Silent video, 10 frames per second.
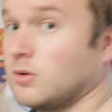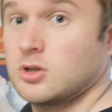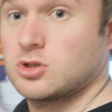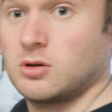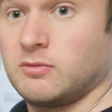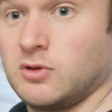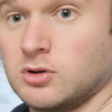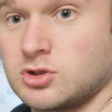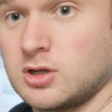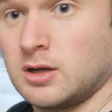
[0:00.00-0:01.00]
which
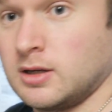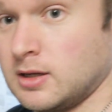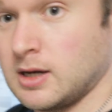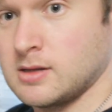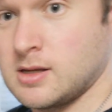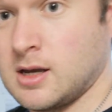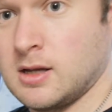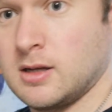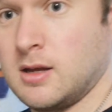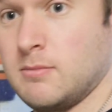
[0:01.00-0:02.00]
unfortunately has
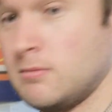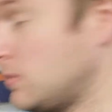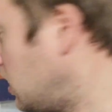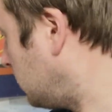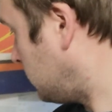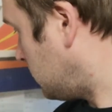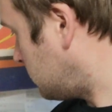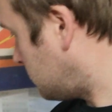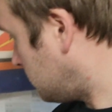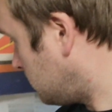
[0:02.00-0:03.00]
had a minor
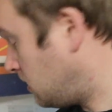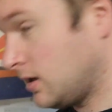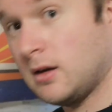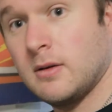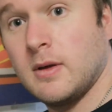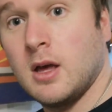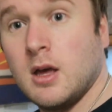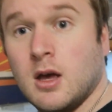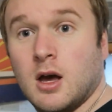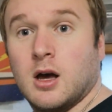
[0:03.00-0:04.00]
incident here.
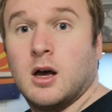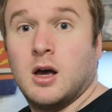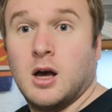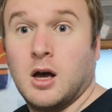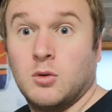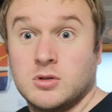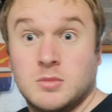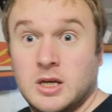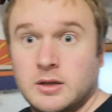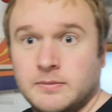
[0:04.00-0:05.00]
It wasn't
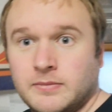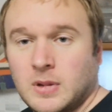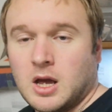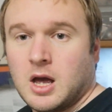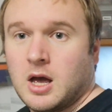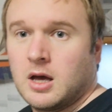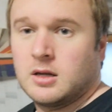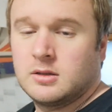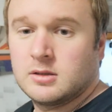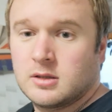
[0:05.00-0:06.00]
me.
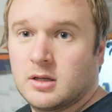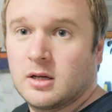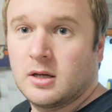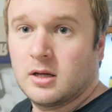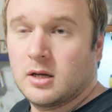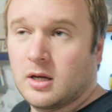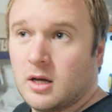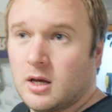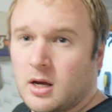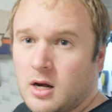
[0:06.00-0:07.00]
And
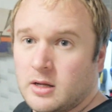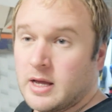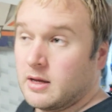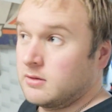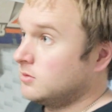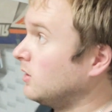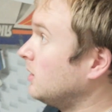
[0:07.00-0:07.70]
yeah, so